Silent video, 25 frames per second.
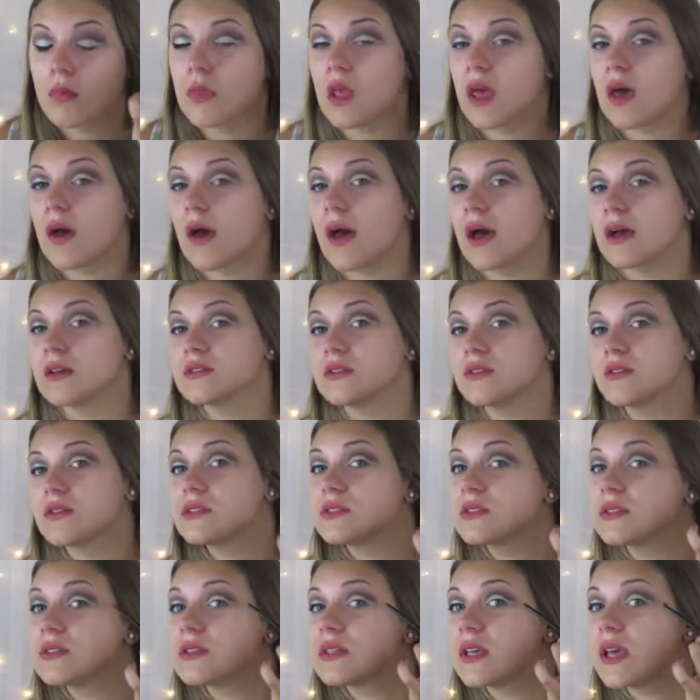Yeah, as you
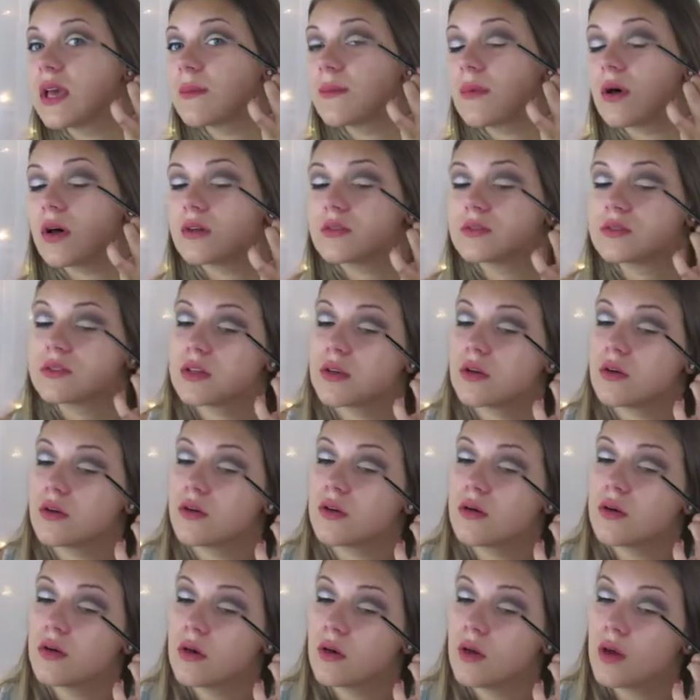can see, I'm
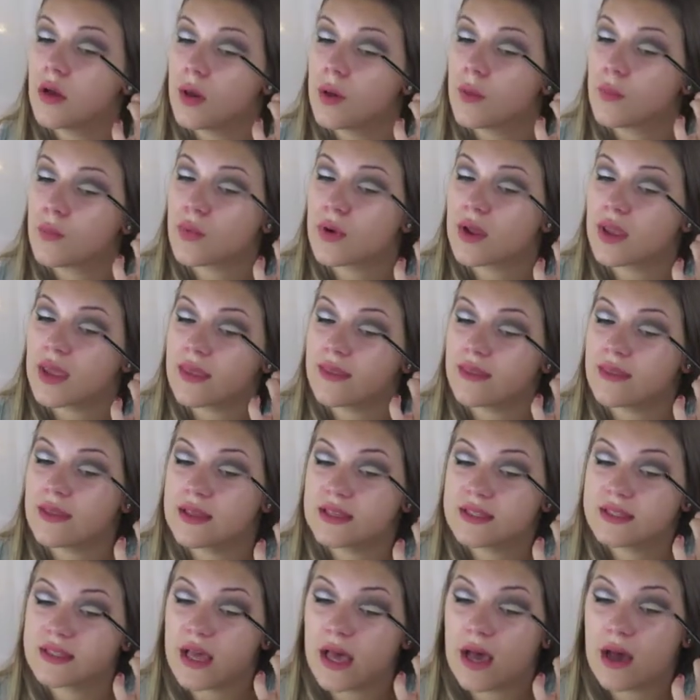also bringing
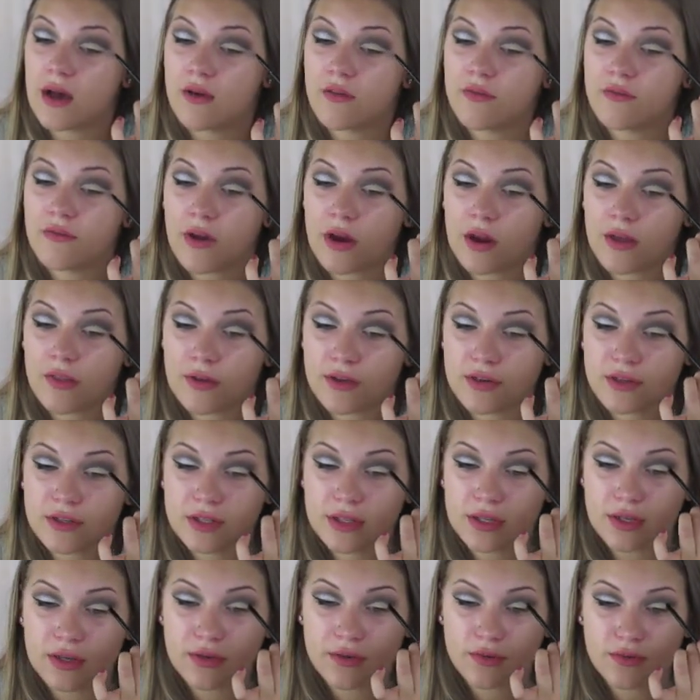this out farther
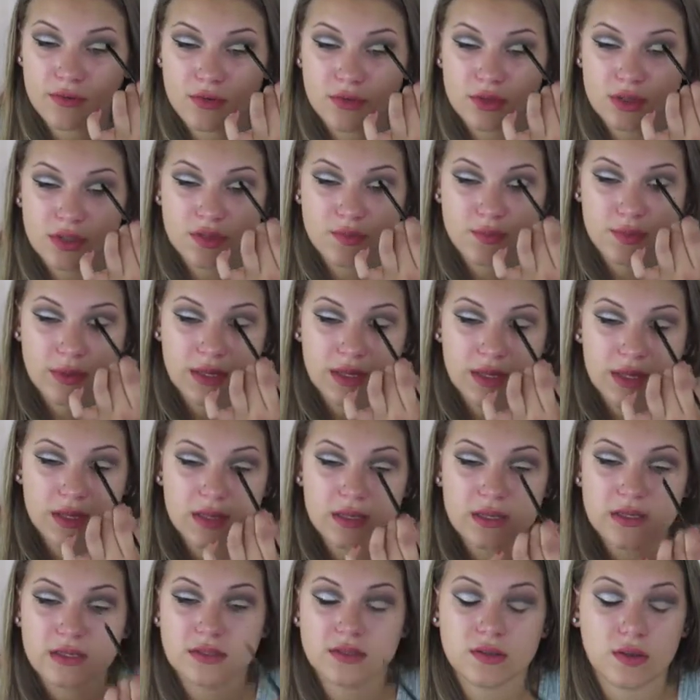too, just
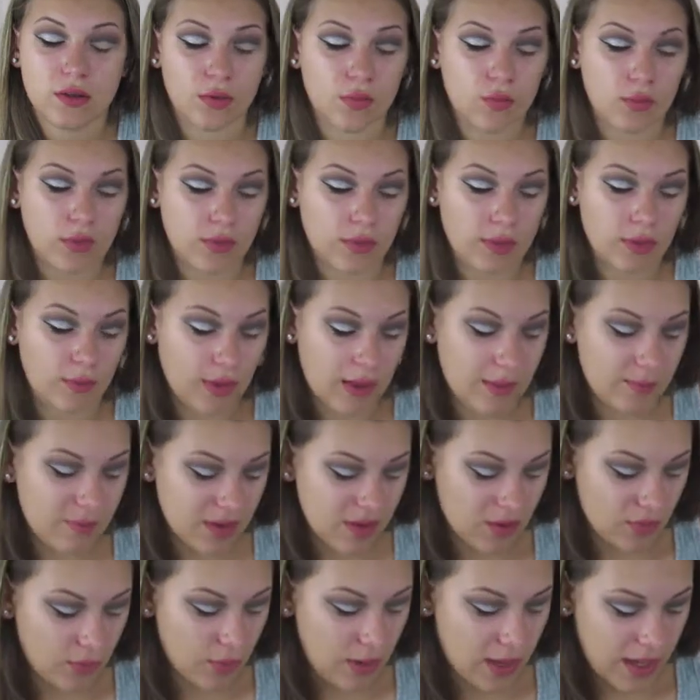because when we wipe
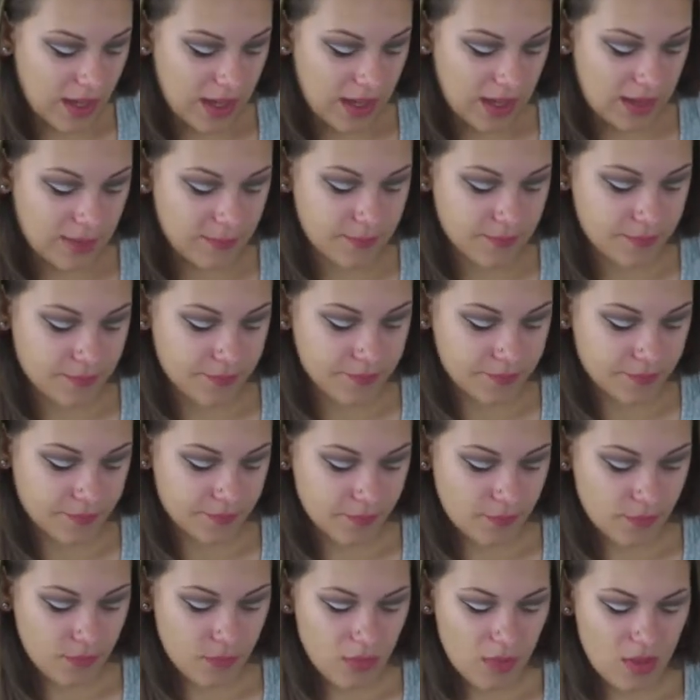it away
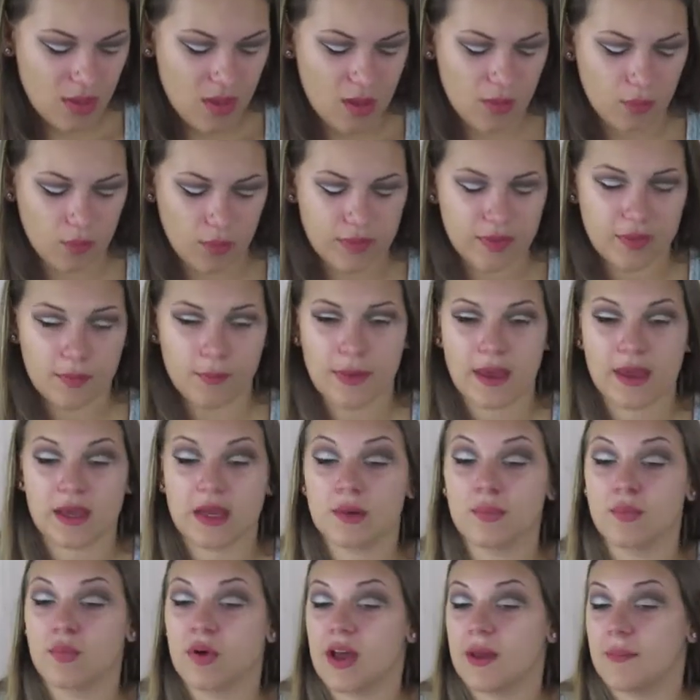with the
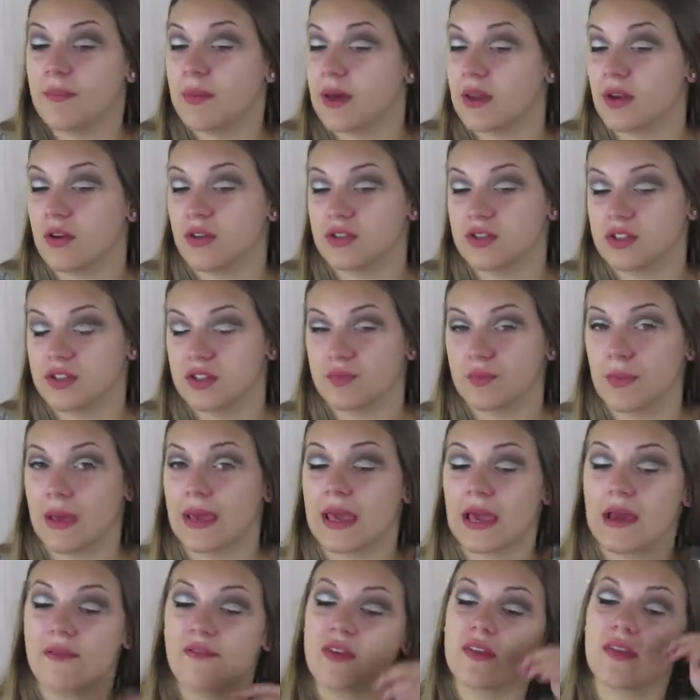makeup wipe, it'll just
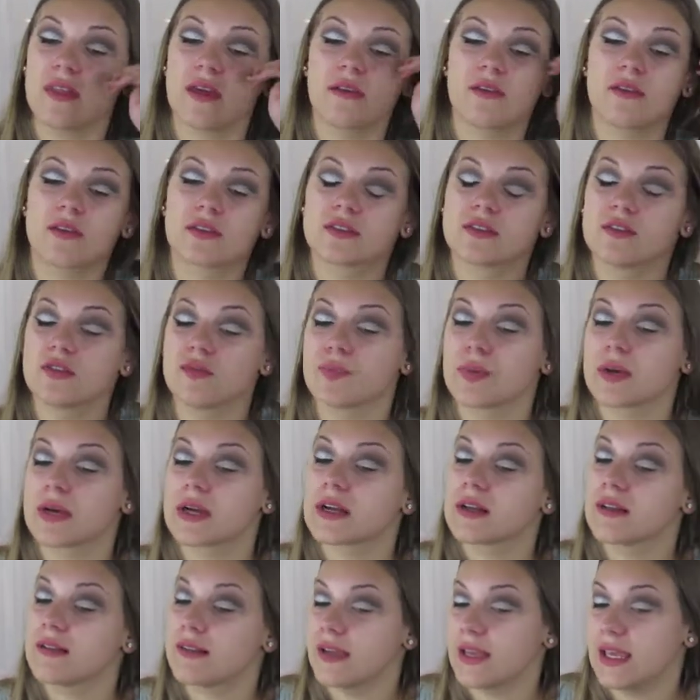make everything look super
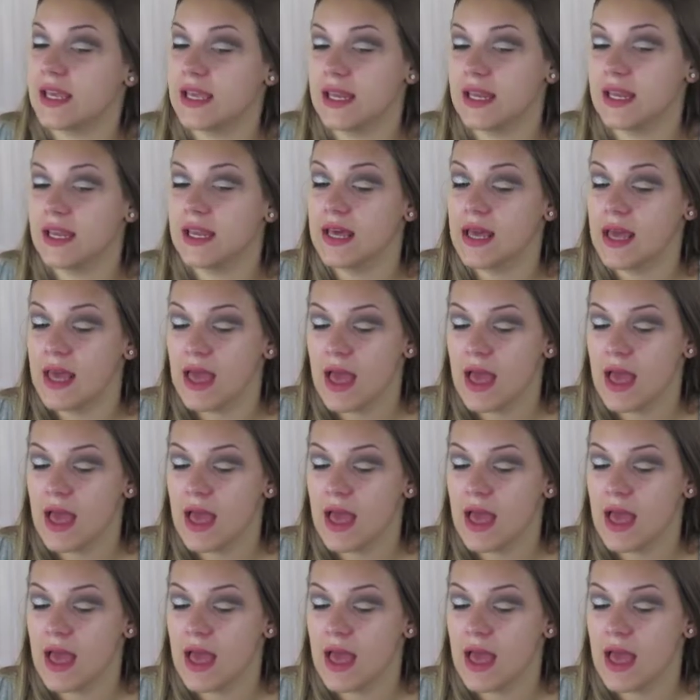clean.